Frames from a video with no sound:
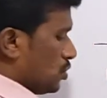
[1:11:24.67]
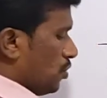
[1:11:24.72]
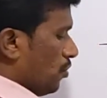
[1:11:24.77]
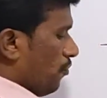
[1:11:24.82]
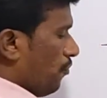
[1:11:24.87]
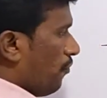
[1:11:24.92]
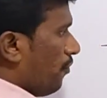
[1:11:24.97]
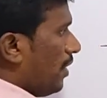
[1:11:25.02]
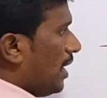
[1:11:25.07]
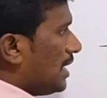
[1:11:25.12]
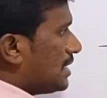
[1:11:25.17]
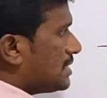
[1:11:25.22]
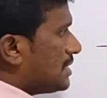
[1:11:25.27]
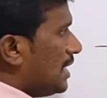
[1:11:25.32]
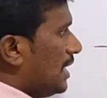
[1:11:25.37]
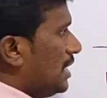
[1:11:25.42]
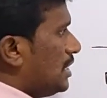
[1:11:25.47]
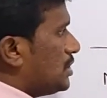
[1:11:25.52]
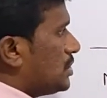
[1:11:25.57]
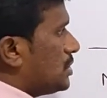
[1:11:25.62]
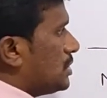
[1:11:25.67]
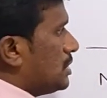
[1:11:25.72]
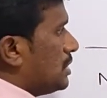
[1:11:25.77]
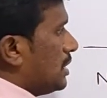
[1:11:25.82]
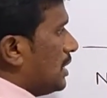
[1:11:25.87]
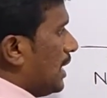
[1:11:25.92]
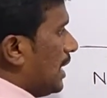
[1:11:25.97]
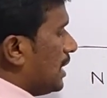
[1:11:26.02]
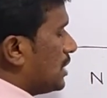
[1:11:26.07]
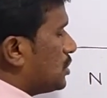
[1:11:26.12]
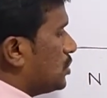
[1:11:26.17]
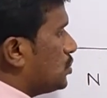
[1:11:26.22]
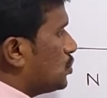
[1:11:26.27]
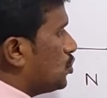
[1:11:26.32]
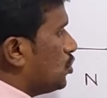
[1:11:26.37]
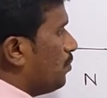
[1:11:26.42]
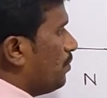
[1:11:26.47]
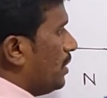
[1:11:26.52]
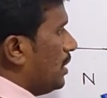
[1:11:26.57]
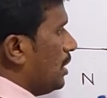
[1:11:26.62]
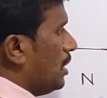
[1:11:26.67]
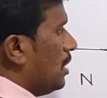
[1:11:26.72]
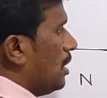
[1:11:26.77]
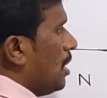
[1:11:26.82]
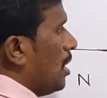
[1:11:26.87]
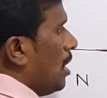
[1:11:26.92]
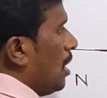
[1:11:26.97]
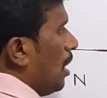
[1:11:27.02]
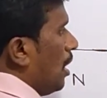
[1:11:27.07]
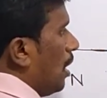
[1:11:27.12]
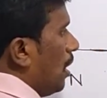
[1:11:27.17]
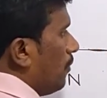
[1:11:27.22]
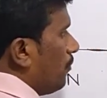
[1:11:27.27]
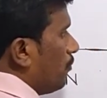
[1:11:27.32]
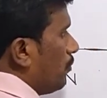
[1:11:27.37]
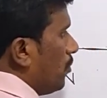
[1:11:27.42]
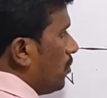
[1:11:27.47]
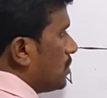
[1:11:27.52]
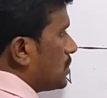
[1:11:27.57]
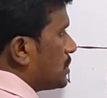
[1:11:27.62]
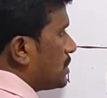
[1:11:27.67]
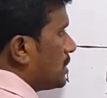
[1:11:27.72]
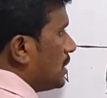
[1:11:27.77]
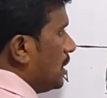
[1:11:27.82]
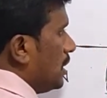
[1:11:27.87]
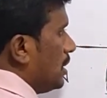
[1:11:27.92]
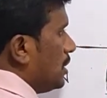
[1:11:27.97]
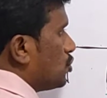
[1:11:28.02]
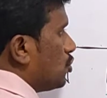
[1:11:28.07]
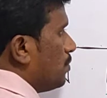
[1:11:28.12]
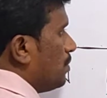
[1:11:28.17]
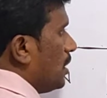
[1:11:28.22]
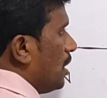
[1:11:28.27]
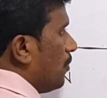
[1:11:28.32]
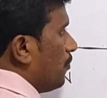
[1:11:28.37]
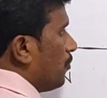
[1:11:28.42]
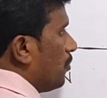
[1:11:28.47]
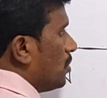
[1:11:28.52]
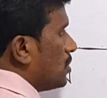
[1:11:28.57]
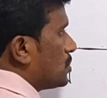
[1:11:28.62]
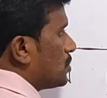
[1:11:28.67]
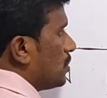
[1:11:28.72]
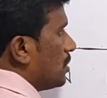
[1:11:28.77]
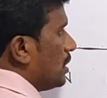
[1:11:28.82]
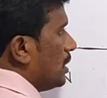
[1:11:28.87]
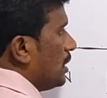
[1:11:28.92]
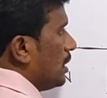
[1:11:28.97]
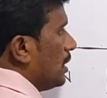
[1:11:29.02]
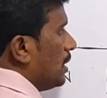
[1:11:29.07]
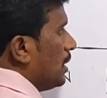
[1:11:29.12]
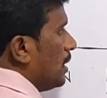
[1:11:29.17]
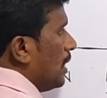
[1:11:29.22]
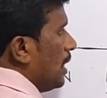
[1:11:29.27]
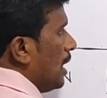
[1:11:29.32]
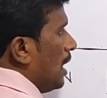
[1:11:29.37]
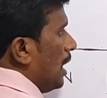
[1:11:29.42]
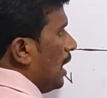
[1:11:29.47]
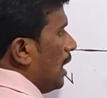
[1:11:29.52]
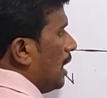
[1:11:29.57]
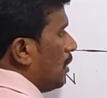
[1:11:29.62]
So flux lines direction should be upwards, still it should be upwards only.